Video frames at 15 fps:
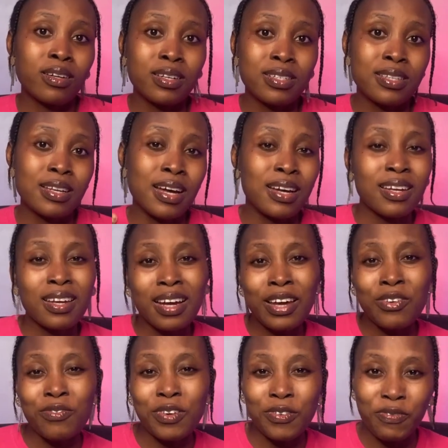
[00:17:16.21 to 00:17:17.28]
There's a kind
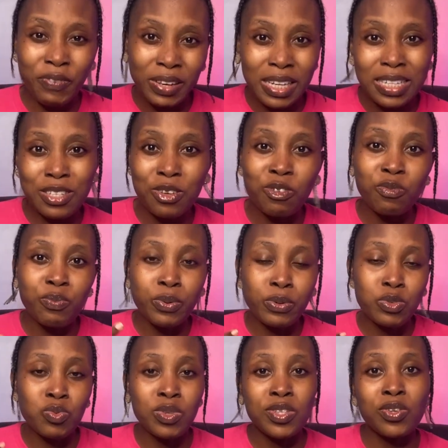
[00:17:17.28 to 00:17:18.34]
of affinity you've
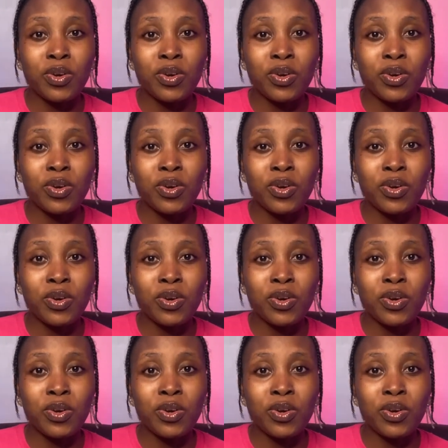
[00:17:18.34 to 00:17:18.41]
built with